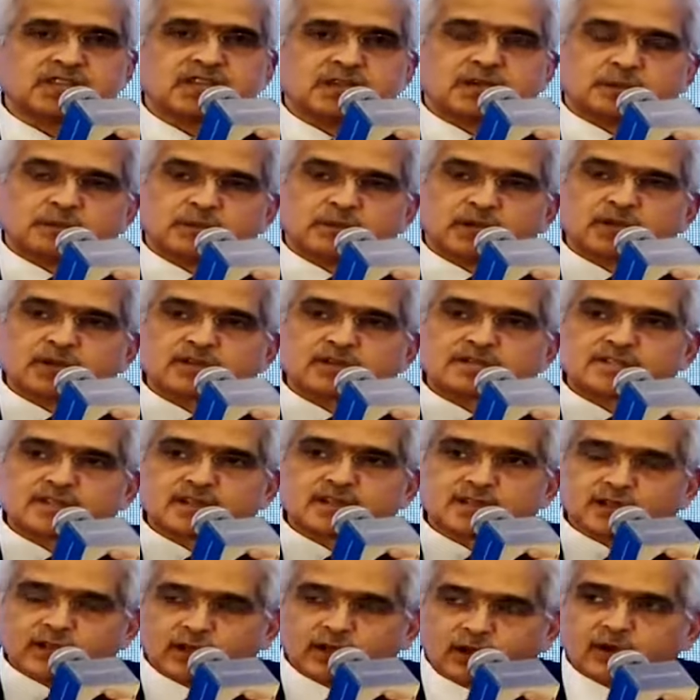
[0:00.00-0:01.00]
because the
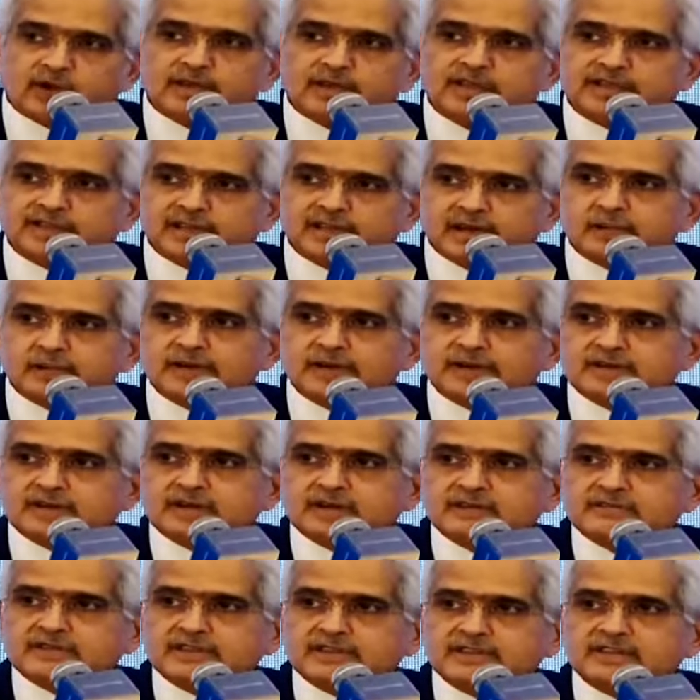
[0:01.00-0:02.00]
law in our
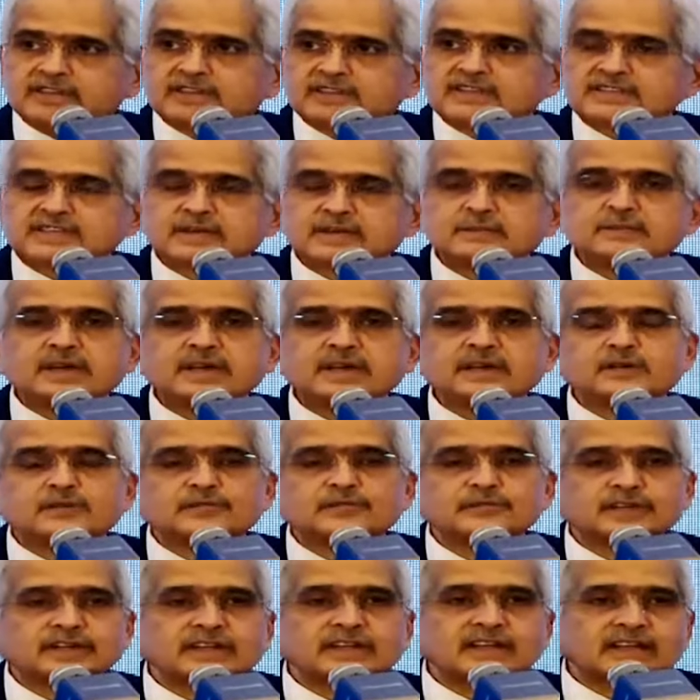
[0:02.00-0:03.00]
country, the Reserve Bank
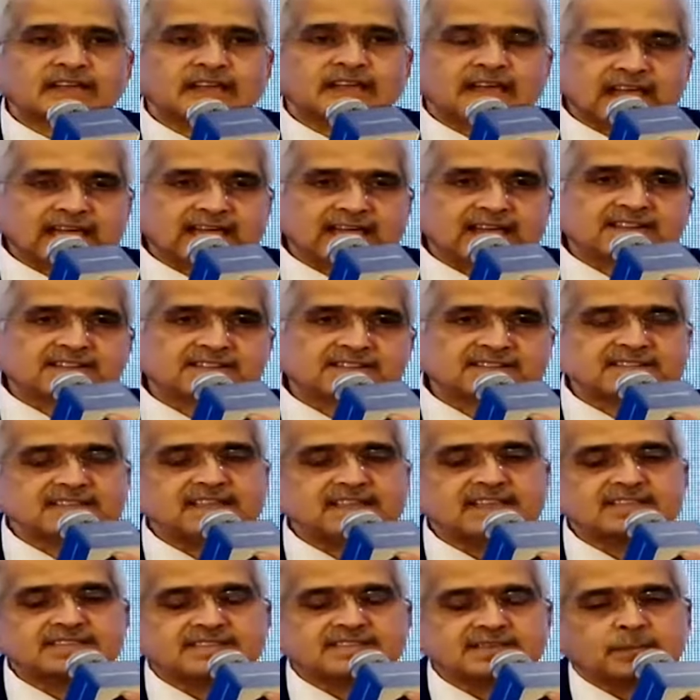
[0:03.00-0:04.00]
of India Act,
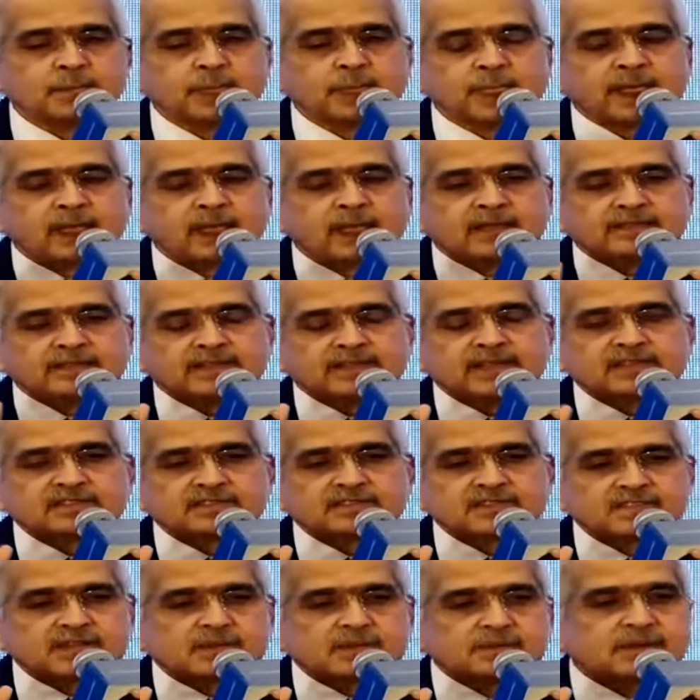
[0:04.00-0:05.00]
says that
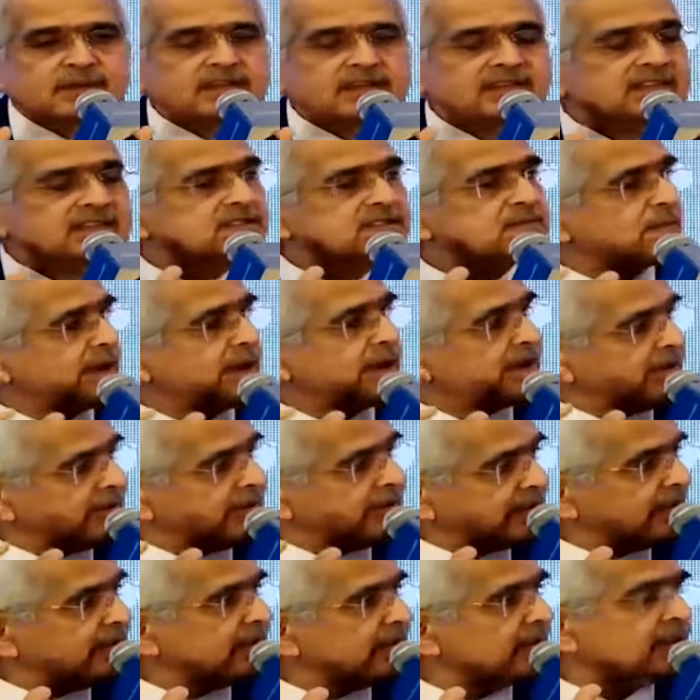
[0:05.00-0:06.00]
Reserve Bank is
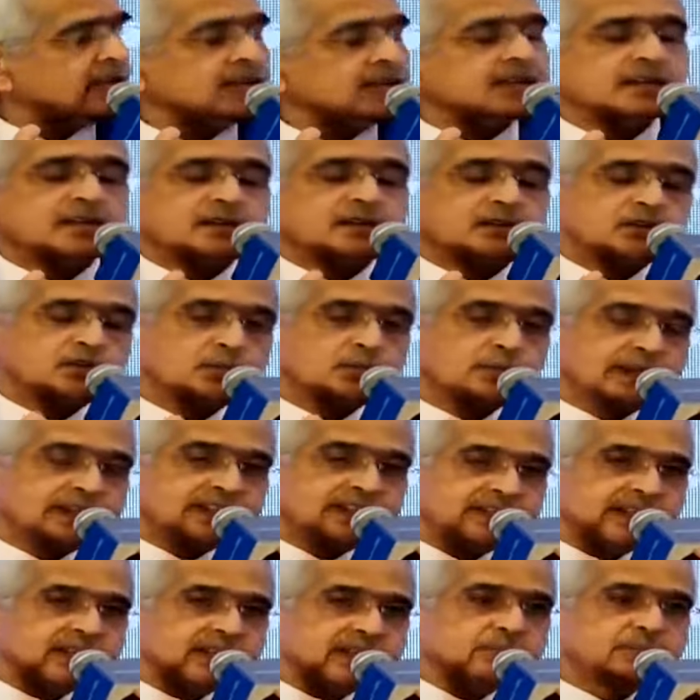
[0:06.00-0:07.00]
mandated to
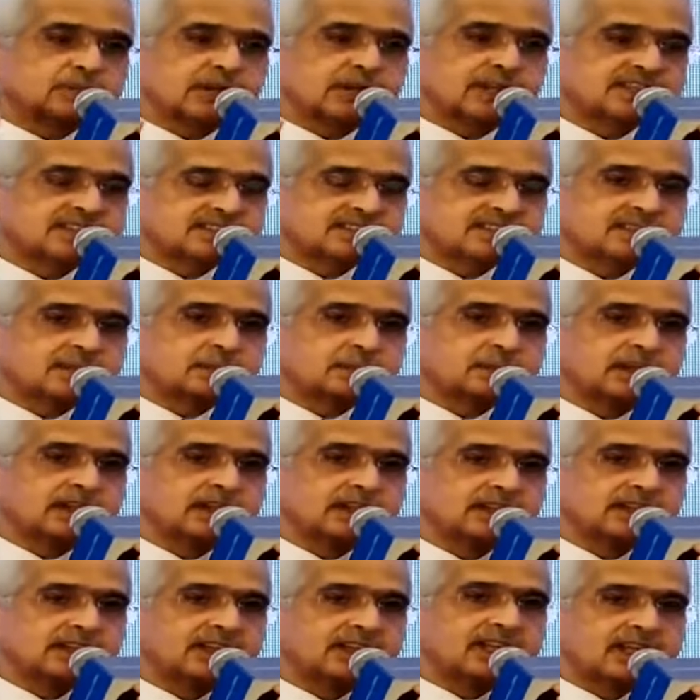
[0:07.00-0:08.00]
maintain price
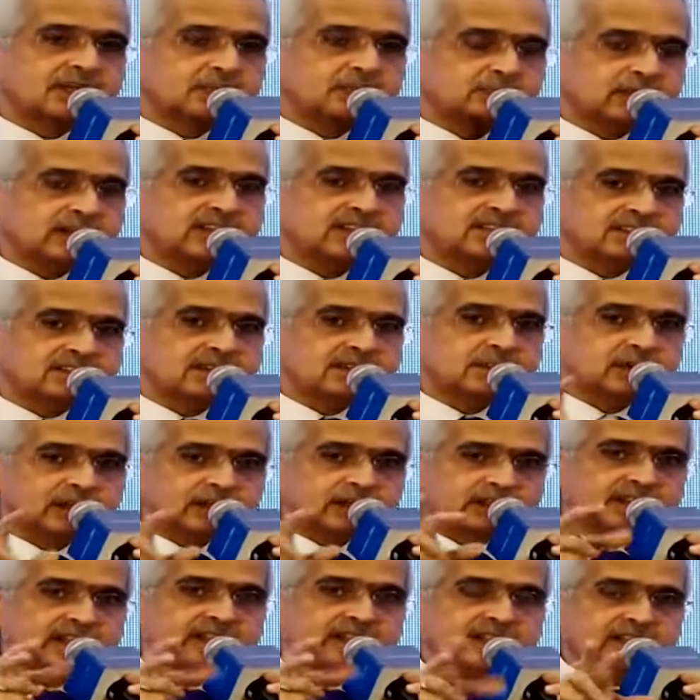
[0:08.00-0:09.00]
stability, and price
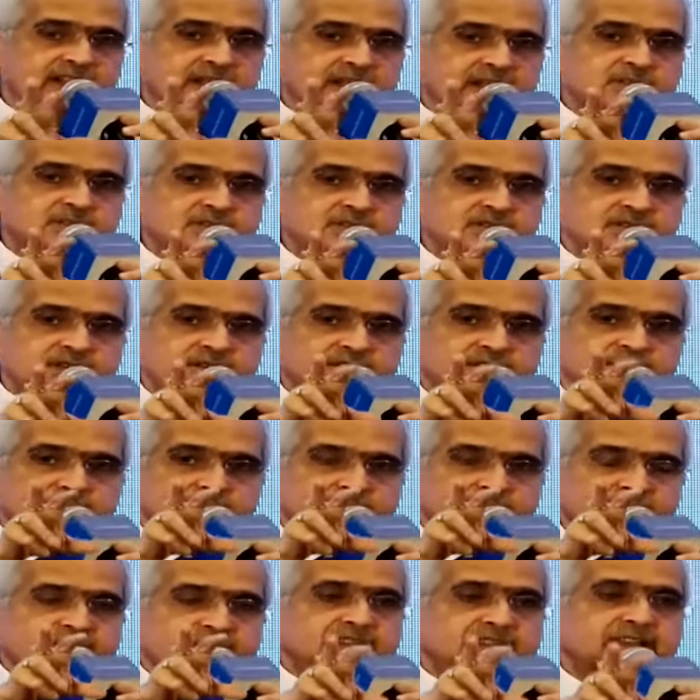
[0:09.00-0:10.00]
stability in terms of
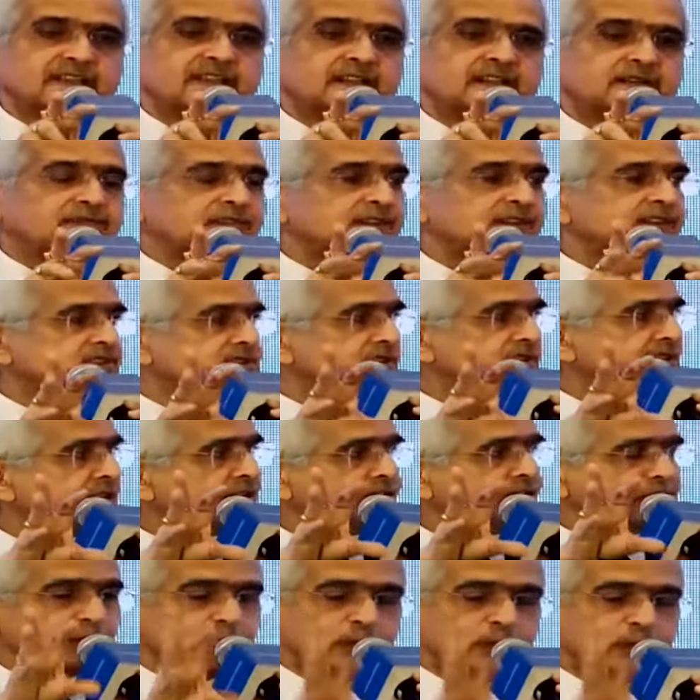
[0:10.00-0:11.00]
maintaining inflation at
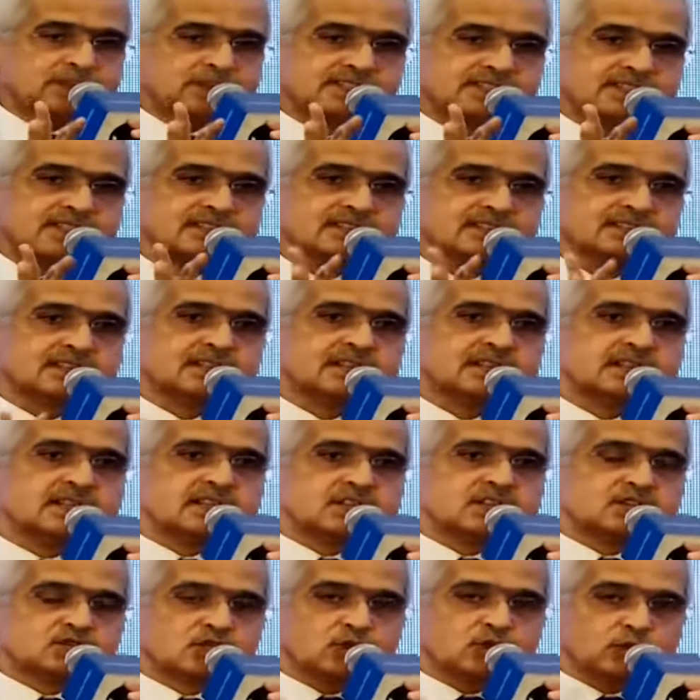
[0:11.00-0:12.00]
4%.
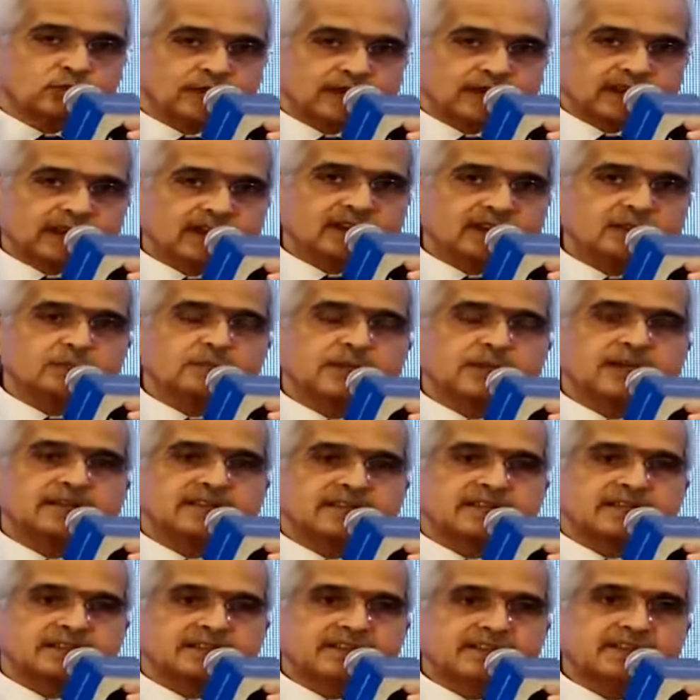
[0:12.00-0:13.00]
So we are
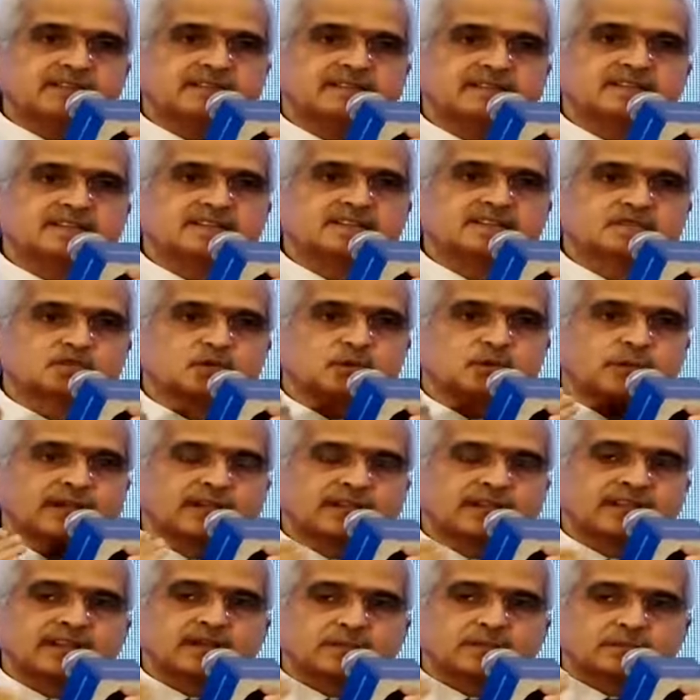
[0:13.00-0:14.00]
mandated is to
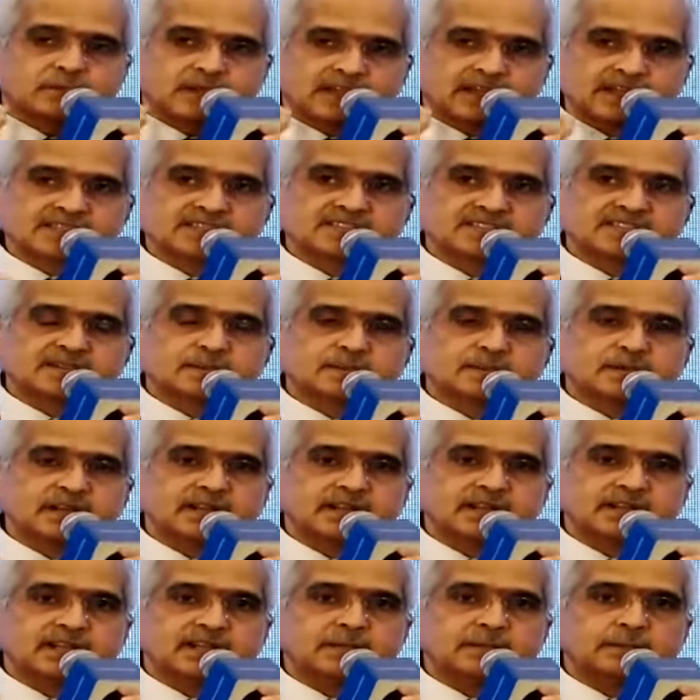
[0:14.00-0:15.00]
maintain price
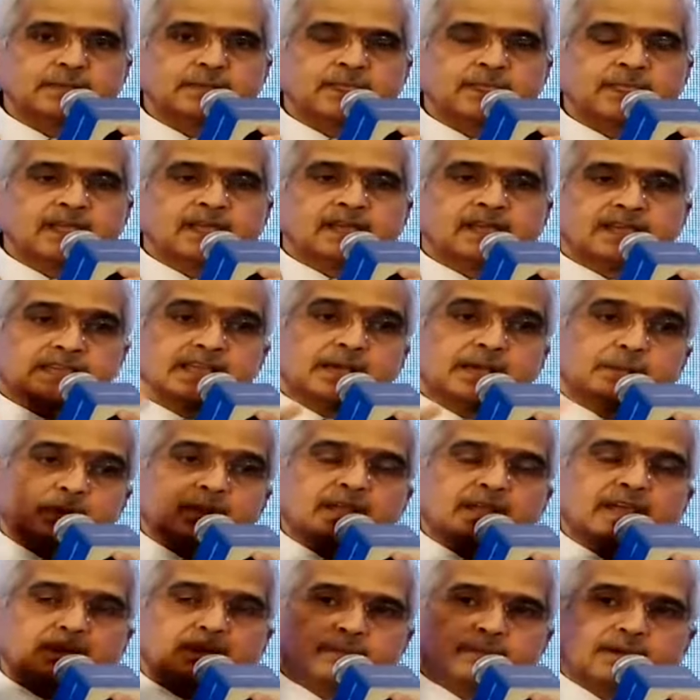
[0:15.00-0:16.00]
stability, keeping
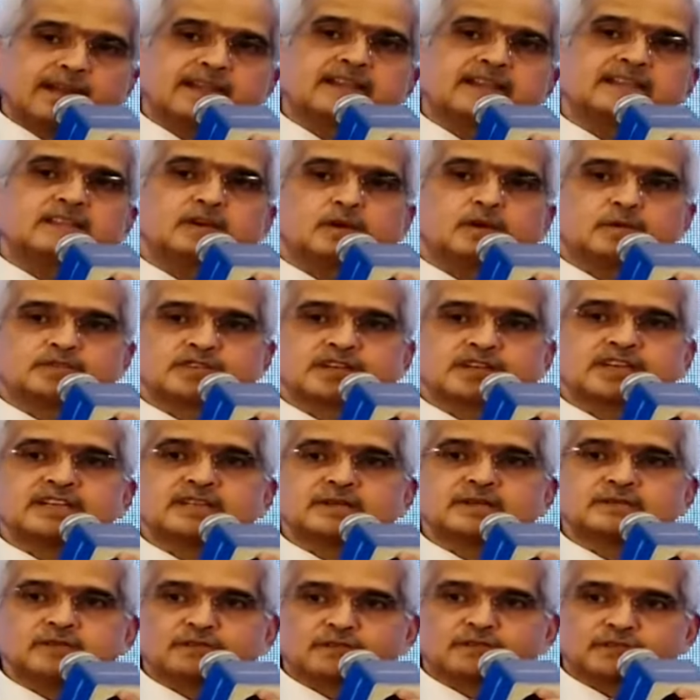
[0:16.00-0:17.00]
in mind the
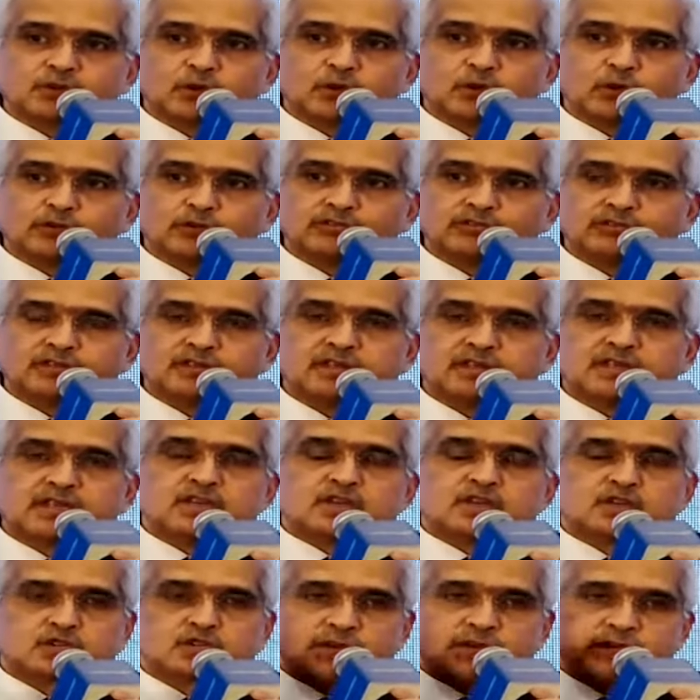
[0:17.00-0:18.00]
objective of growth.
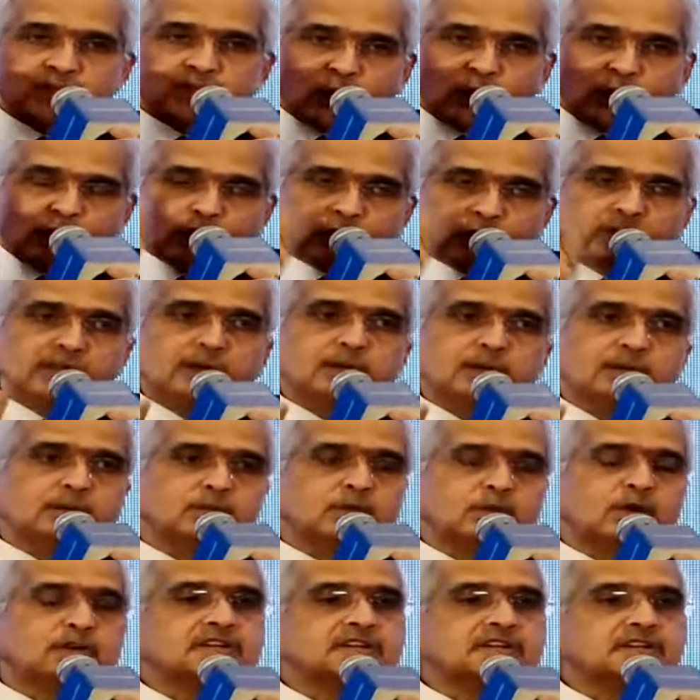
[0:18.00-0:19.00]
So in all our
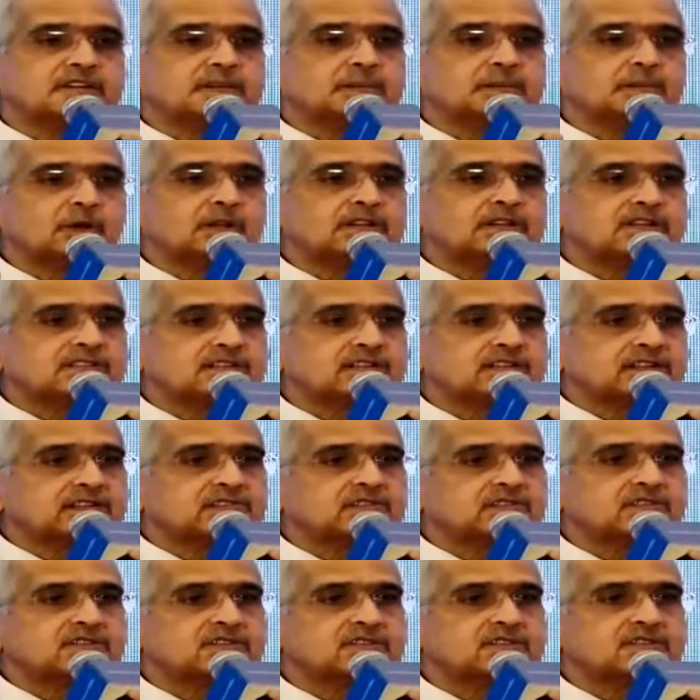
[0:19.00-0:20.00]
monetary policy
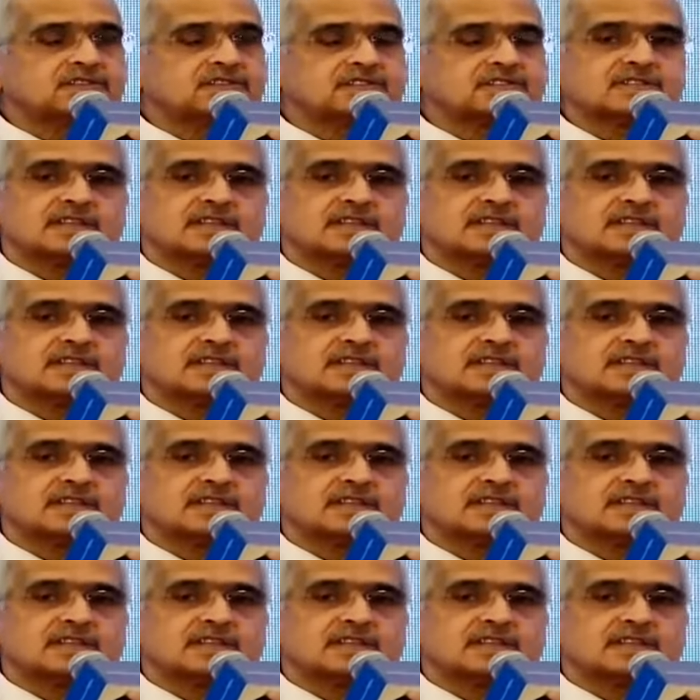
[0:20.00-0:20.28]
decisions,